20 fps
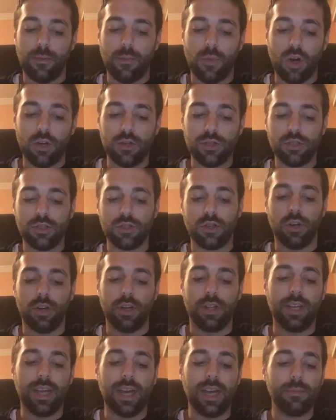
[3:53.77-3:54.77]
Archers are
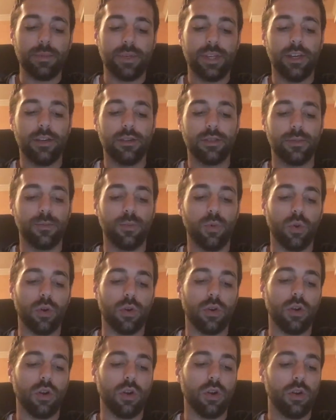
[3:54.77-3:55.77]
a top tier support
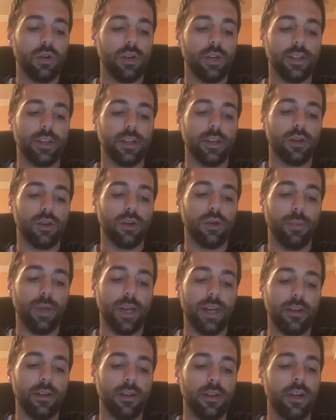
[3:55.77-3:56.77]
card in the current
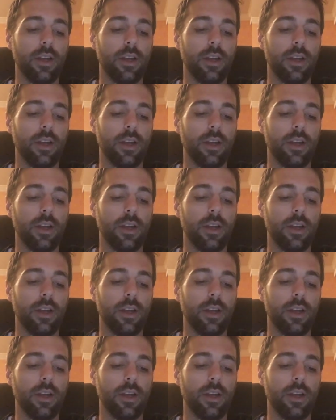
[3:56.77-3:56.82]
meta.